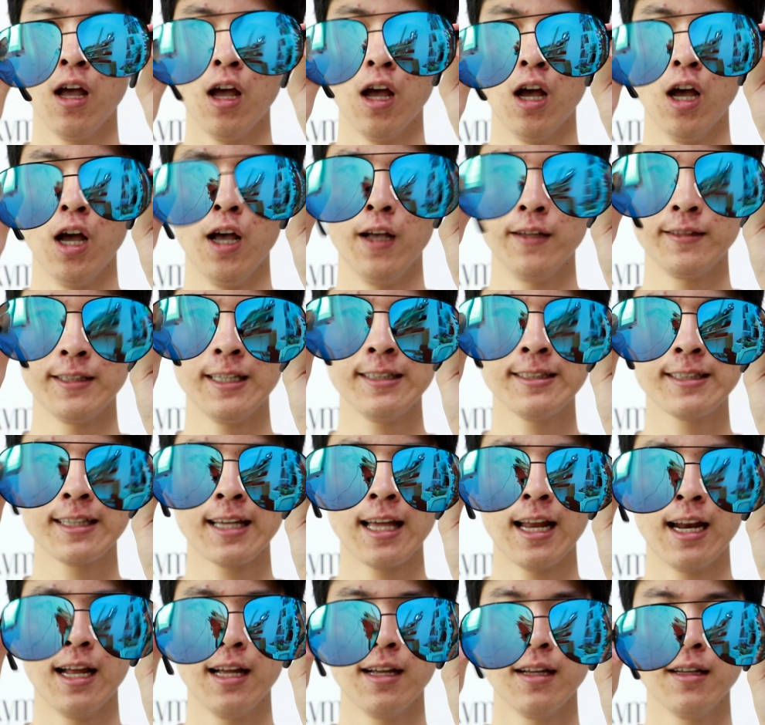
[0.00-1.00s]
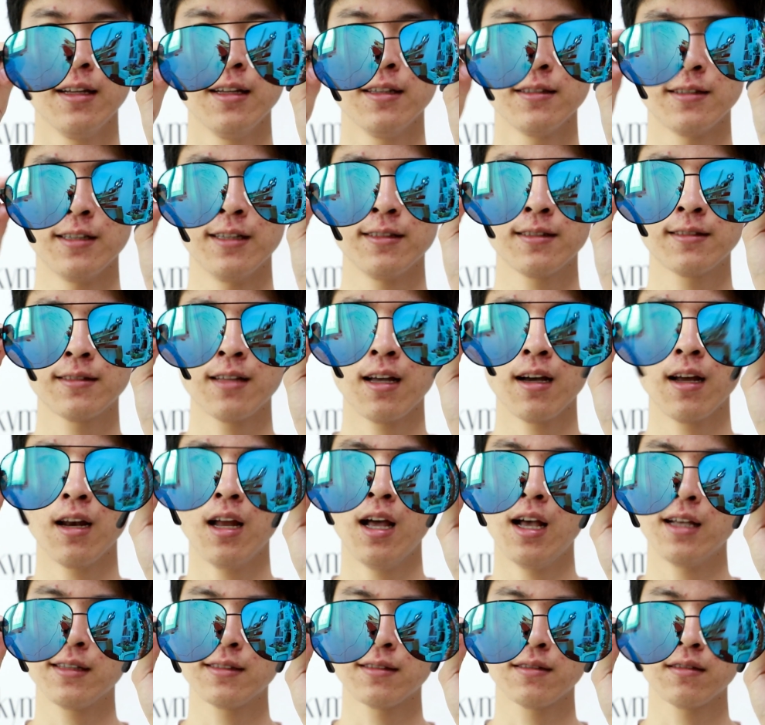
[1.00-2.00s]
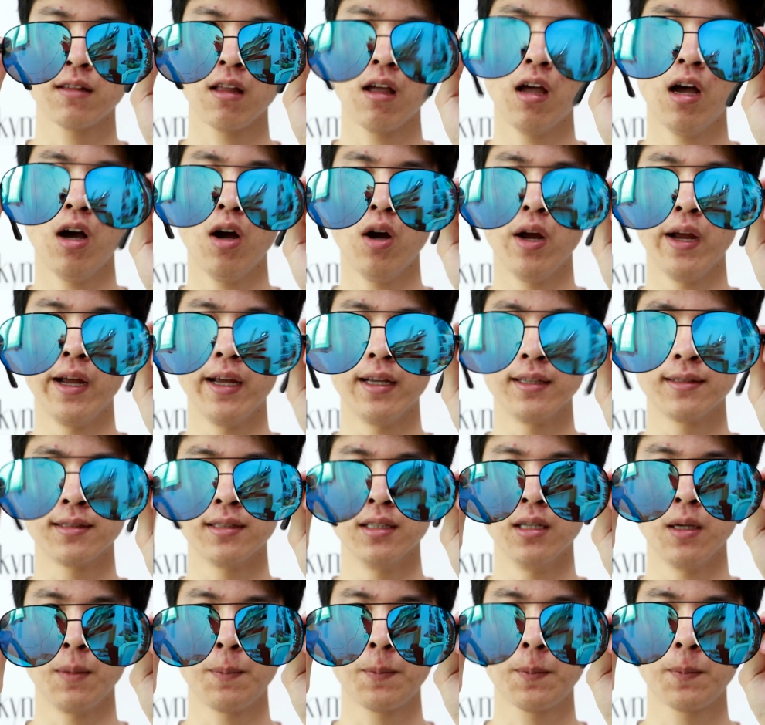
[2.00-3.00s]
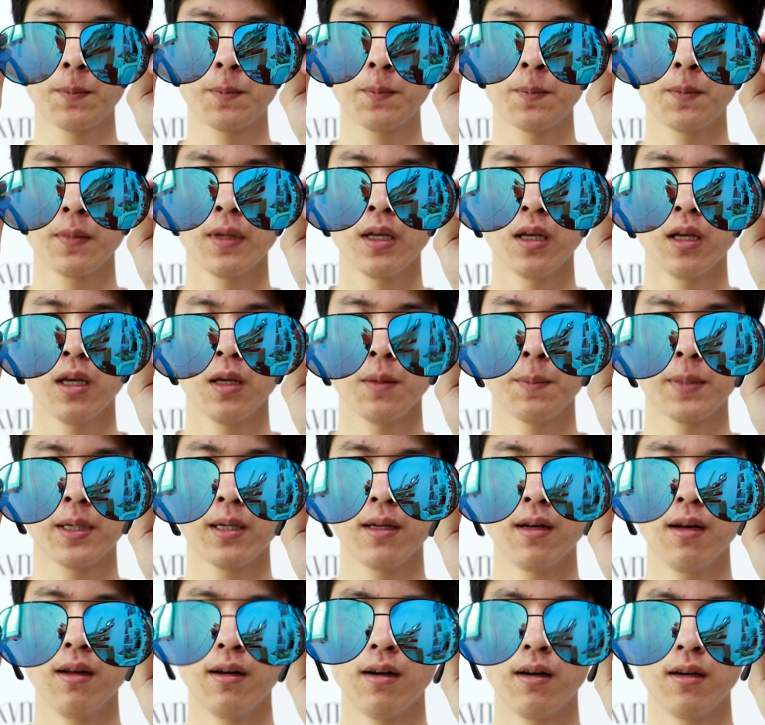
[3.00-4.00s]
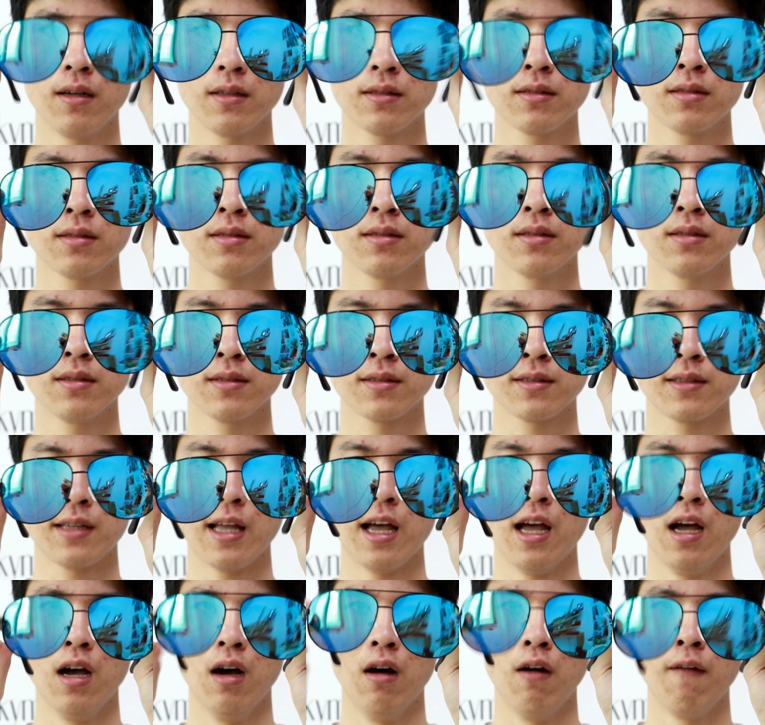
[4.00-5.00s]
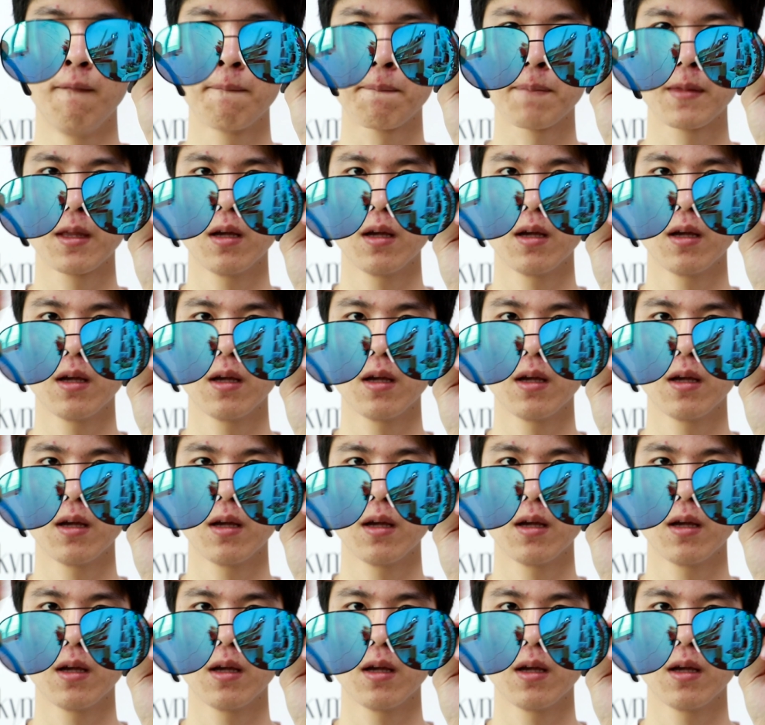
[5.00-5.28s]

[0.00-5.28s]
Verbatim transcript: Uh, this, this sunglass style is uh, style.